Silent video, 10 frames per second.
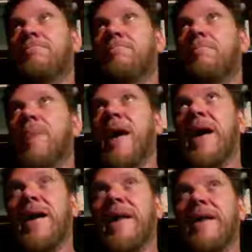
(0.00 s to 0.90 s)

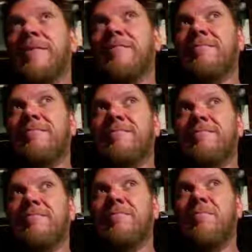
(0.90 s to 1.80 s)
by
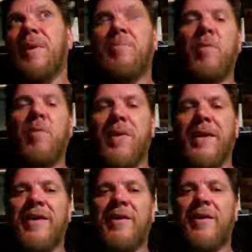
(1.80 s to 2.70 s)
people
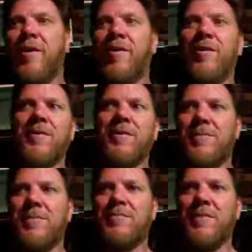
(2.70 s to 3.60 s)
within our
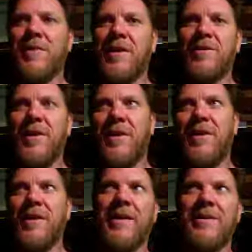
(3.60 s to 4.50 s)
country
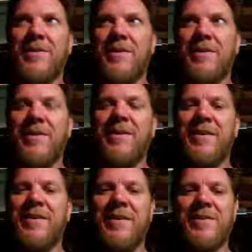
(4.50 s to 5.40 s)
against
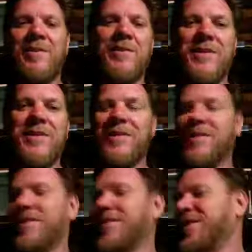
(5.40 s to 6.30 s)
its own
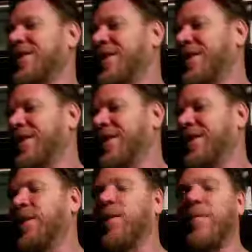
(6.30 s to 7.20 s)
citizens.
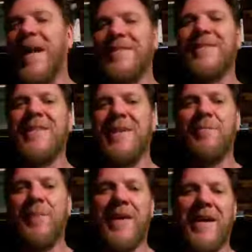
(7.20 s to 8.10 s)
That's the
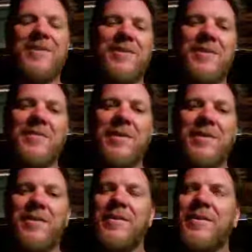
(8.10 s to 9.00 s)
implications of it,
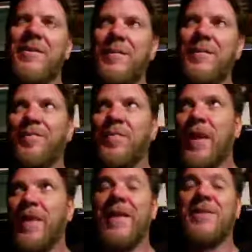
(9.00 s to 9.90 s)

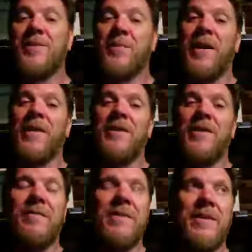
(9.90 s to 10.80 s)
and that's the reality
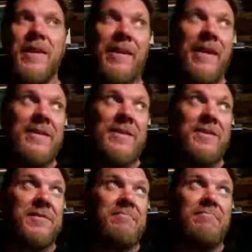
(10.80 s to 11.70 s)
of it, and
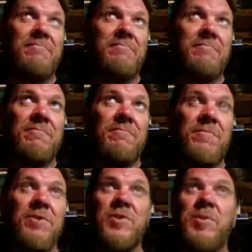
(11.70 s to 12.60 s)
that's
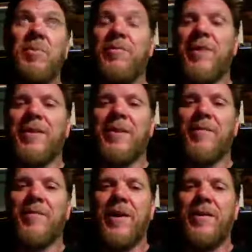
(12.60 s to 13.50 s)
super frightening,
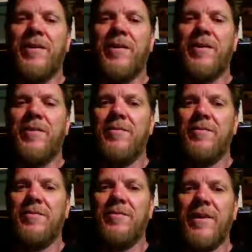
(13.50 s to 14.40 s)
right?
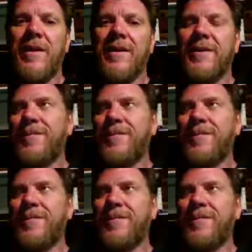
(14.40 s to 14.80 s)
Like,